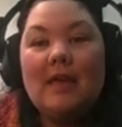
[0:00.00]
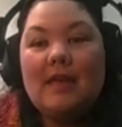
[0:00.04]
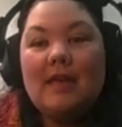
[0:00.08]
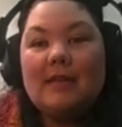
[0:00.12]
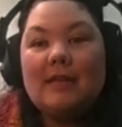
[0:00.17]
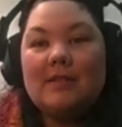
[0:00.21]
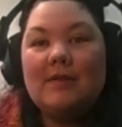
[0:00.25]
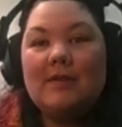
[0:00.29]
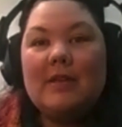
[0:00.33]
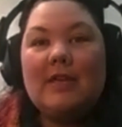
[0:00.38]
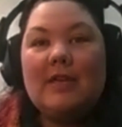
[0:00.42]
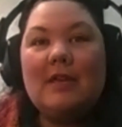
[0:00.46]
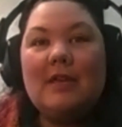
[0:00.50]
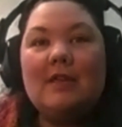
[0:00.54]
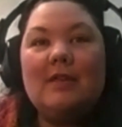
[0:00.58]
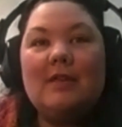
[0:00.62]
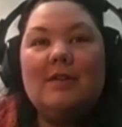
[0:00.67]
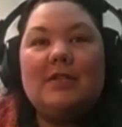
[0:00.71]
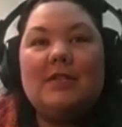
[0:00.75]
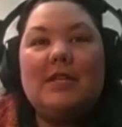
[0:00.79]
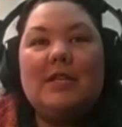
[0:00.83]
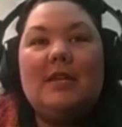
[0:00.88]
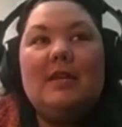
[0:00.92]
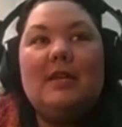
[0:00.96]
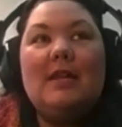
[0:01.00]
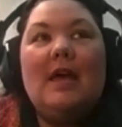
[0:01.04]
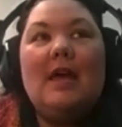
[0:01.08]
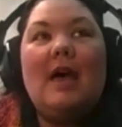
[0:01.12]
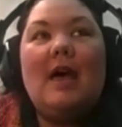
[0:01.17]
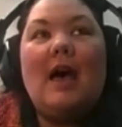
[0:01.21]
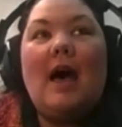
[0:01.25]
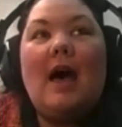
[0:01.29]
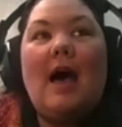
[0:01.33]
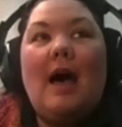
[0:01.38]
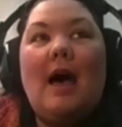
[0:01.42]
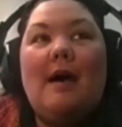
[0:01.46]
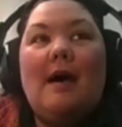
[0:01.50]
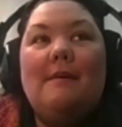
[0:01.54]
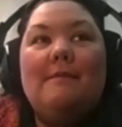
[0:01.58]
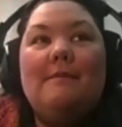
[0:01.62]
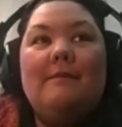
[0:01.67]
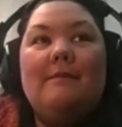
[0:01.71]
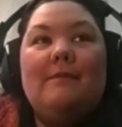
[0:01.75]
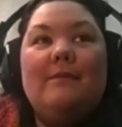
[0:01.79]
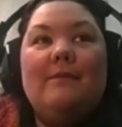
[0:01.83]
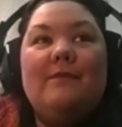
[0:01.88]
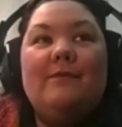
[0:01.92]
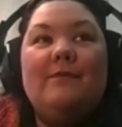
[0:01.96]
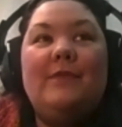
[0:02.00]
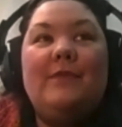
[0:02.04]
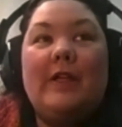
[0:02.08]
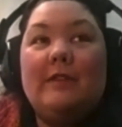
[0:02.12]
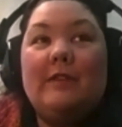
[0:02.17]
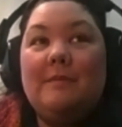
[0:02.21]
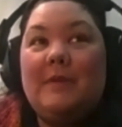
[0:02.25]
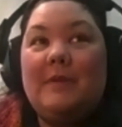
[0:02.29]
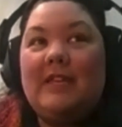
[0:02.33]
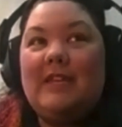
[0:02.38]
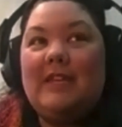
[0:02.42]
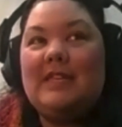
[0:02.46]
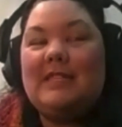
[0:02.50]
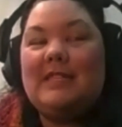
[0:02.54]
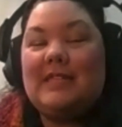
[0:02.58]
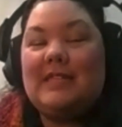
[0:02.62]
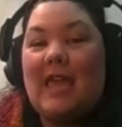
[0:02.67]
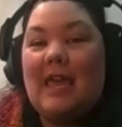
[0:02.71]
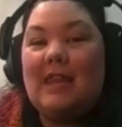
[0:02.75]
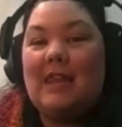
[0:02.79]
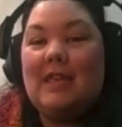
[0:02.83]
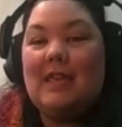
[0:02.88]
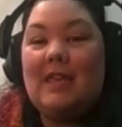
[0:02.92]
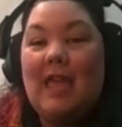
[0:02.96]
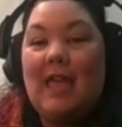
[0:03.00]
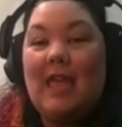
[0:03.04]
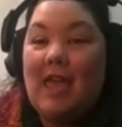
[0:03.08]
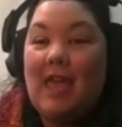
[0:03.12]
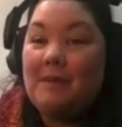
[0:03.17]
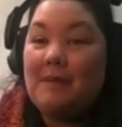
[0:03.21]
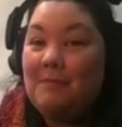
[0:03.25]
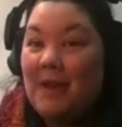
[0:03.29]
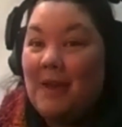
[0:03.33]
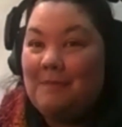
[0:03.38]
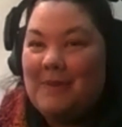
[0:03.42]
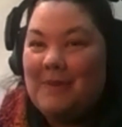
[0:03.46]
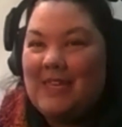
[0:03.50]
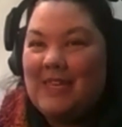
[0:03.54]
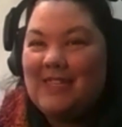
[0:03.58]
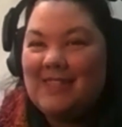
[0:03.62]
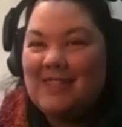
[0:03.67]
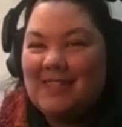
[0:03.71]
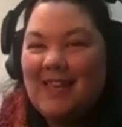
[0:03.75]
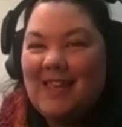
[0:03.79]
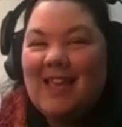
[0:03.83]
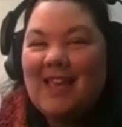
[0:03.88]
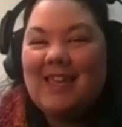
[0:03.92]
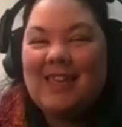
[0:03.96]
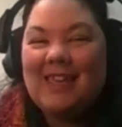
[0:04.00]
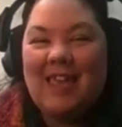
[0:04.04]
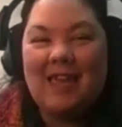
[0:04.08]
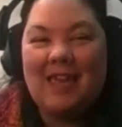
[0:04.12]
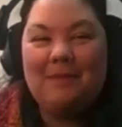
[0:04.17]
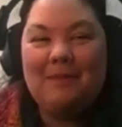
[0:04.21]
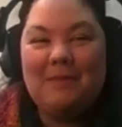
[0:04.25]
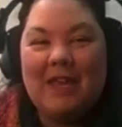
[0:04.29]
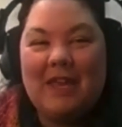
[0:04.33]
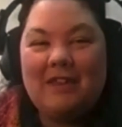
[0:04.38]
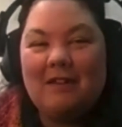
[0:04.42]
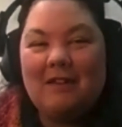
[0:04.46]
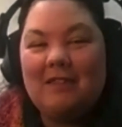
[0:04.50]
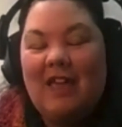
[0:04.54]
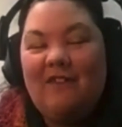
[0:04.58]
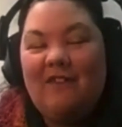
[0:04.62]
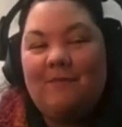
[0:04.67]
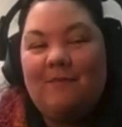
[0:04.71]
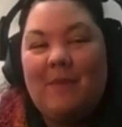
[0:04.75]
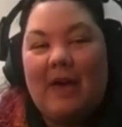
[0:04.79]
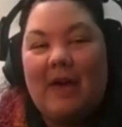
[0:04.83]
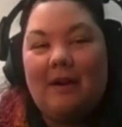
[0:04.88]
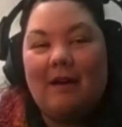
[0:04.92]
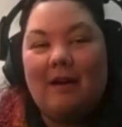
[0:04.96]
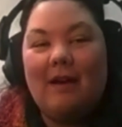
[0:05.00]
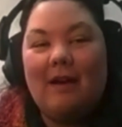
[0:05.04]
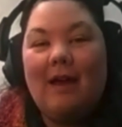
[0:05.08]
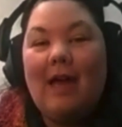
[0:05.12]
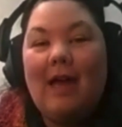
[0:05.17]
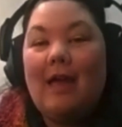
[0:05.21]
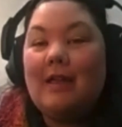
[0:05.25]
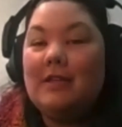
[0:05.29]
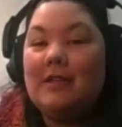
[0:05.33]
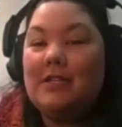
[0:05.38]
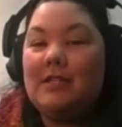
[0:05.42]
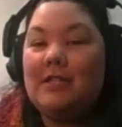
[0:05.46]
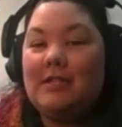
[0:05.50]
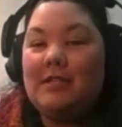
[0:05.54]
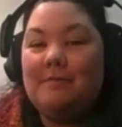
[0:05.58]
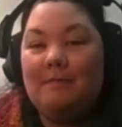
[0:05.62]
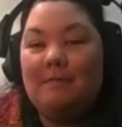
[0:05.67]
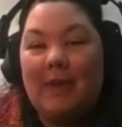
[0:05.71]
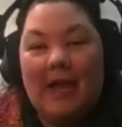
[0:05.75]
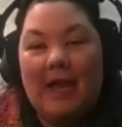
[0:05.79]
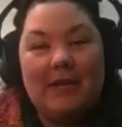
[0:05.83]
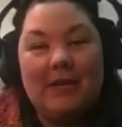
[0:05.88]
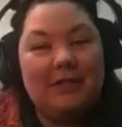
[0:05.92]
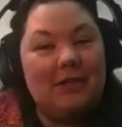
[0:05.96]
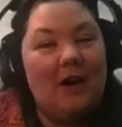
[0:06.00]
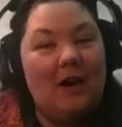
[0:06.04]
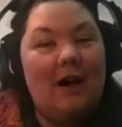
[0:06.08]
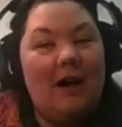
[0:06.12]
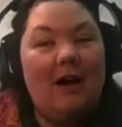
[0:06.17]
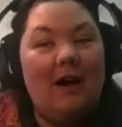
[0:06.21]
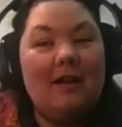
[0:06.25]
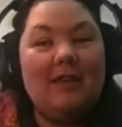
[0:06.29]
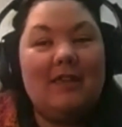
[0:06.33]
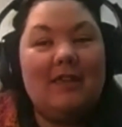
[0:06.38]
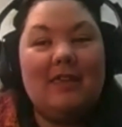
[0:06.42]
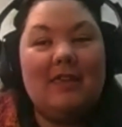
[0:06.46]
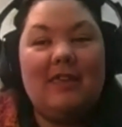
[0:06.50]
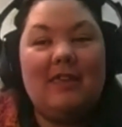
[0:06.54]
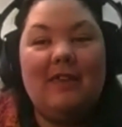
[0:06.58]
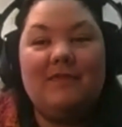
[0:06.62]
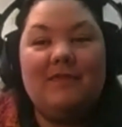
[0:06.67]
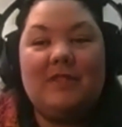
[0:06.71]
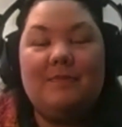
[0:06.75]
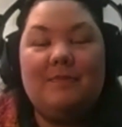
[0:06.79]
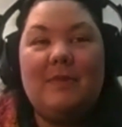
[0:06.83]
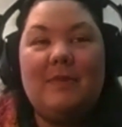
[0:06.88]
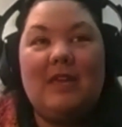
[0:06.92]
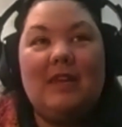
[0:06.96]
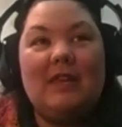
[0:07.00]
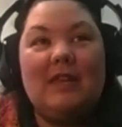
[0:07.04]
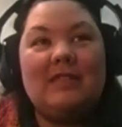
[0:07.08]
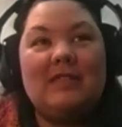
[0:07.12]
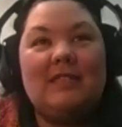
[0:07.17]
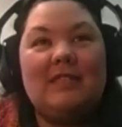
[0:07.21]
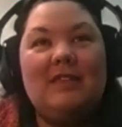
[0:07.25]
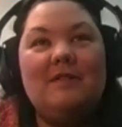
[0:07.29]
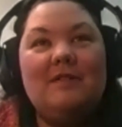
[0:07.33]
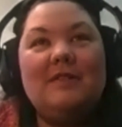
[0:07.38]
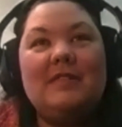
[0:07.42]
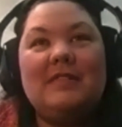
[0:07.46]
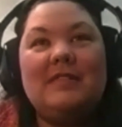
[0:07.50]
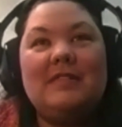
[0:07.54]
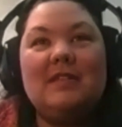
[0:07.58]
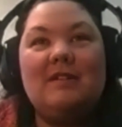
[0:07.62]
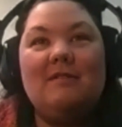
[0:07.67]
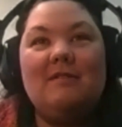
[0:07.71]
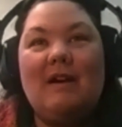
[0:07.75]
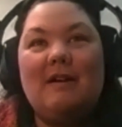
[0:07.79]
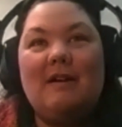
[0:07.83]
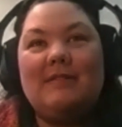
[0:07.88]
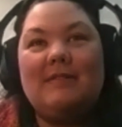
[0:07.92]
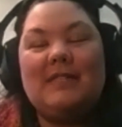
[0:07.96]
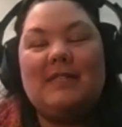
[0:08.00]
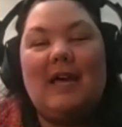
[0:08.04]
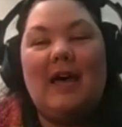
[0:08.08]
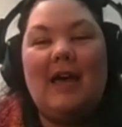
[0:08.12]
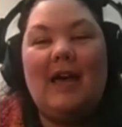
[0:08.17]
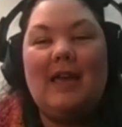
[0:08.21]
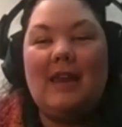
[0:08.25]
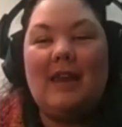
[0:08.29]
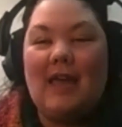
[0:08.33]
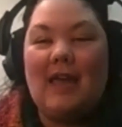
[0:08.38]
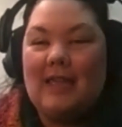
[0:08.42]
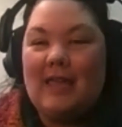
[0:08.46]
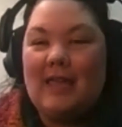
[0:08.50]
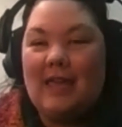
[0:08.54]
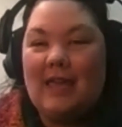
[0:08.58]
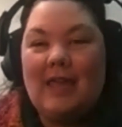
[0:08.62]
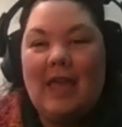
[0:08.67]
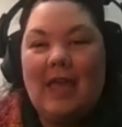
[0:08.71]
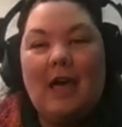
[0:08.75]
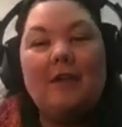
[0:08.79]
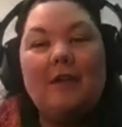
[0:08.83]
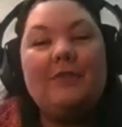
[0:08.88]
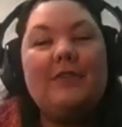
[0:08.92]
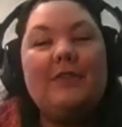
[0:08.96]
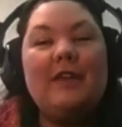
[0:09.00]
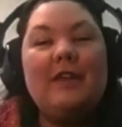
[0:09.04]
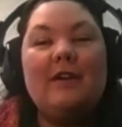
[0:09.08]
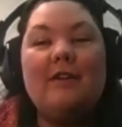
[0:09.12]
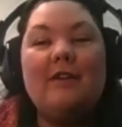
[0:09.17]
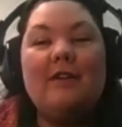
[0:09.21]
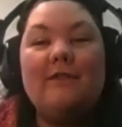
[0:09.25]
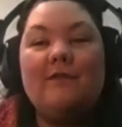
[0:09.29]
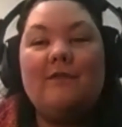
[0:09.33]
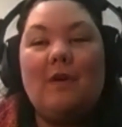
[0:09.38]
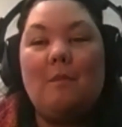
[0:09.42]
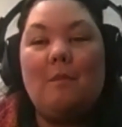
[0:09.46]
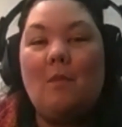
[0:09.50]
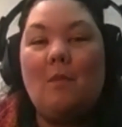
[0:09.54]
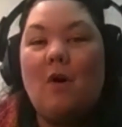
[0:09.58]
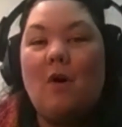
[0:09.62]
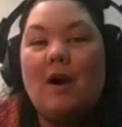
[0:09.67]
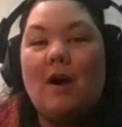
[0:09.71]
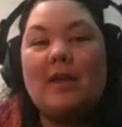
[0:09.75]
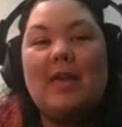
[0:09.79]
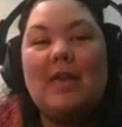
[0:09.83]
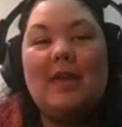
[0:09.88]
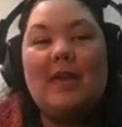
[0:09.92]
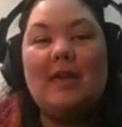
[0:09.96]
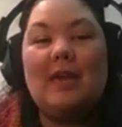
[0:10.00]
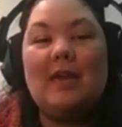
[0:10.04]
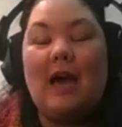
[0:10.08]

So in conclusion, vulnerability scanning and puppies can make your life better. My dog gives me an excuse to go outside. I get healthier from walking.